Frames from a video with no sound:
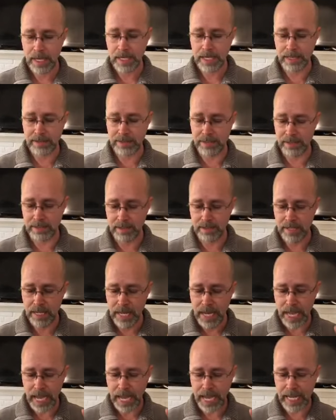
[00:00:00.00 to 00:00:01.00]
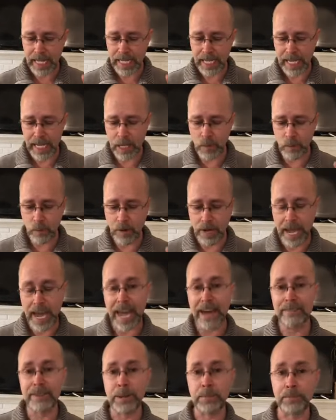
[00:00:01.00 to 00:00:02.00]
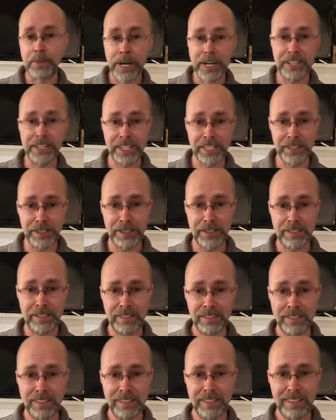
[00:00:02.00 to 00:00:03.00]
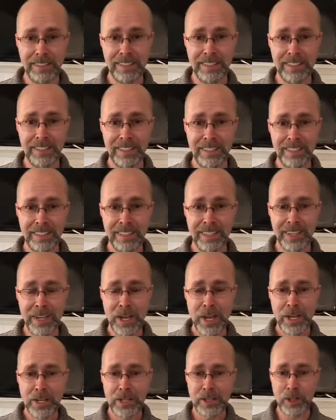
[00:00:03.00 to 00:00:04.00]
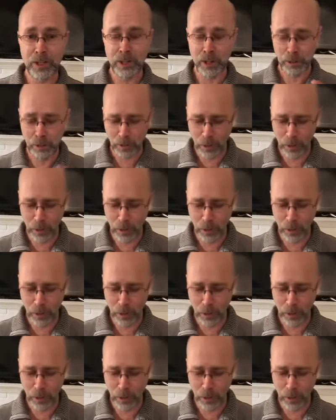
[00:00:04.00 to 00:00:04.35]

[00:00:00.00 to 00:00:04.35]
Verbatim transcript: Get this. And he will have abundance. So the